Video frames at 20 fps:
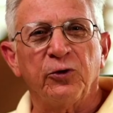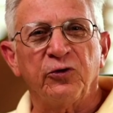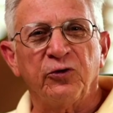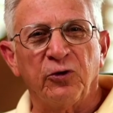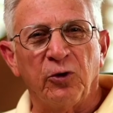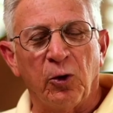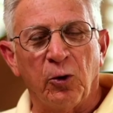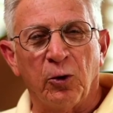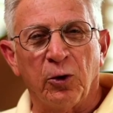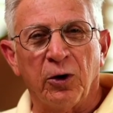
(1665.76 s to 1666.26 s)
is
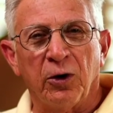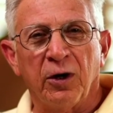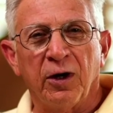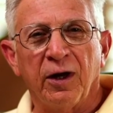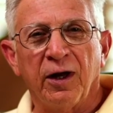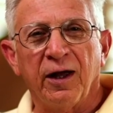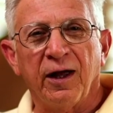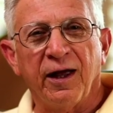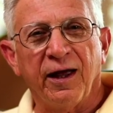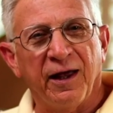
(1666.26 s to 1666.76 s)
lower
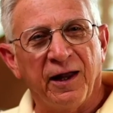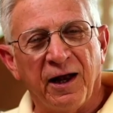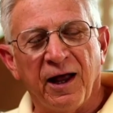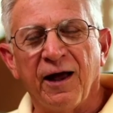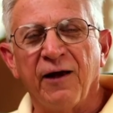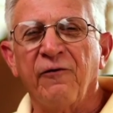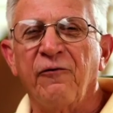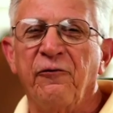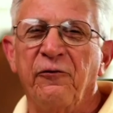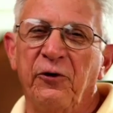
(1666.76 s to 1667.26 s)
and
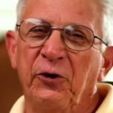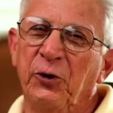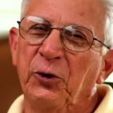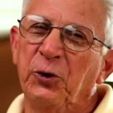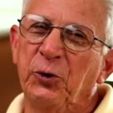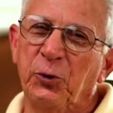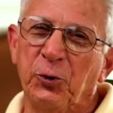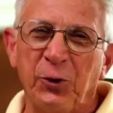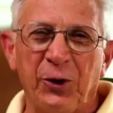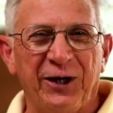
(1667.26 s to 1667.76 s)
I feel
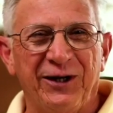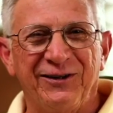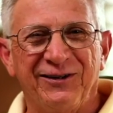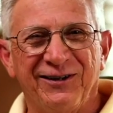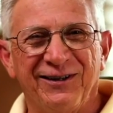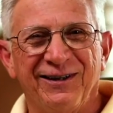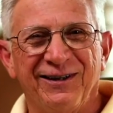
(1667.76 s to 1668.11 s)
great.